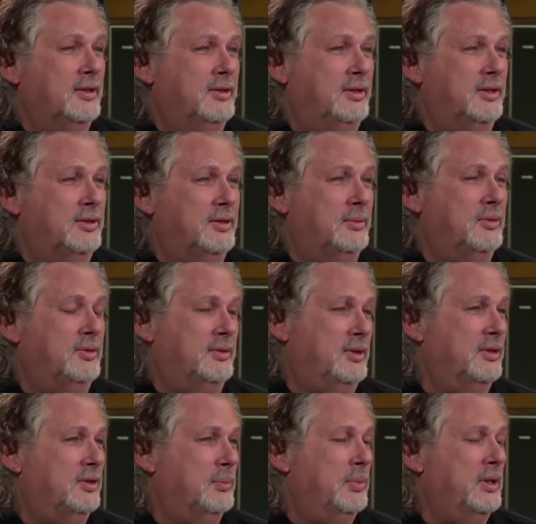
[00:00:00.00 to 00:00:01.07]
just to
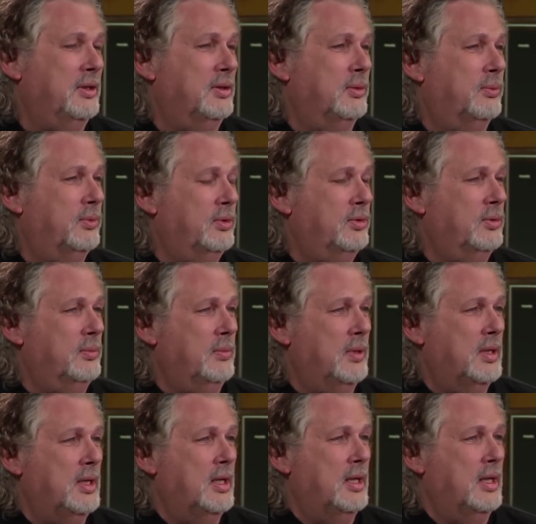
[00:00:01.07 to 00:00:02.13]
just to be in the room with the